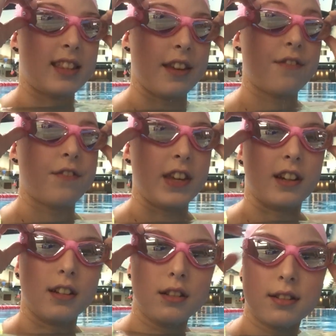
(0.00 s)
They
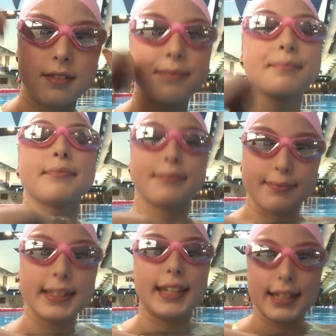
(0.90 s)
feel
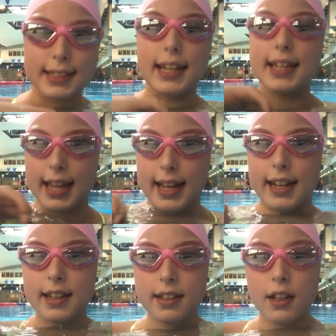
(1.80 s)

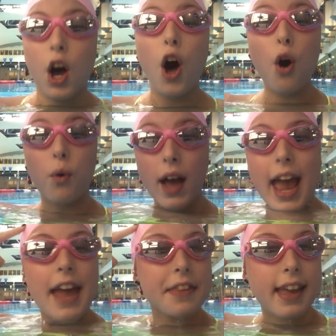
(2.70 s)
gigantic. Oh,
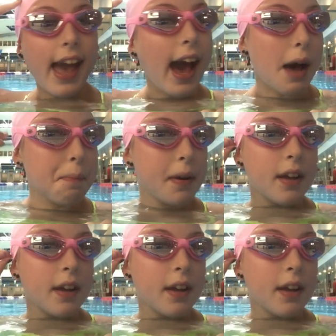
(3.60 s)
and the cap.